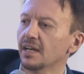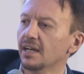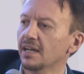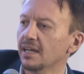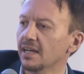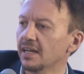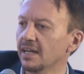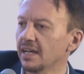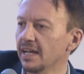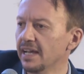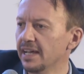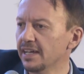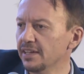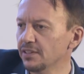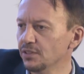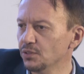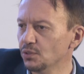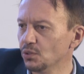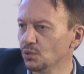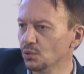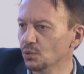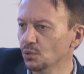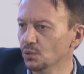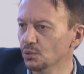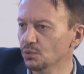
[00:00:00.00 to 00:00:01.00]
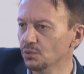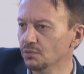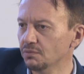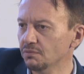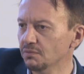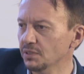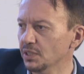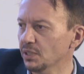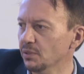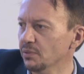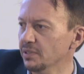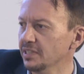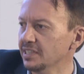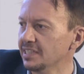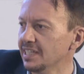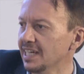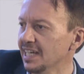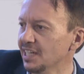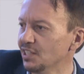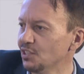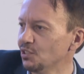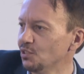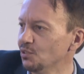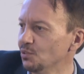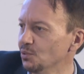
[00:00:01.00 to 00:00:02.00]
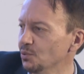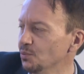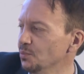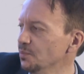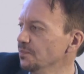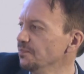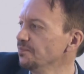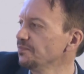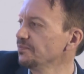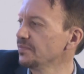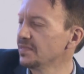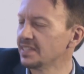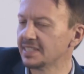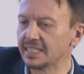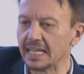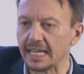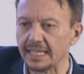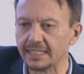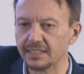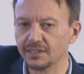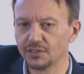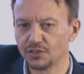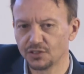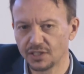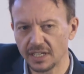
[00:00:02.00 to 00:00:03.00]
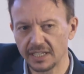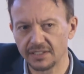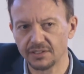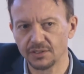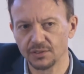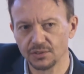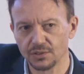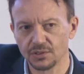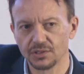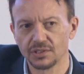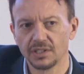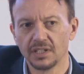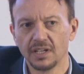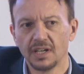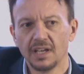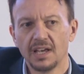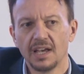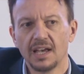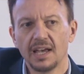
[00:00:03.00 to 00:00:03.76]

as good, you know, international standard setters.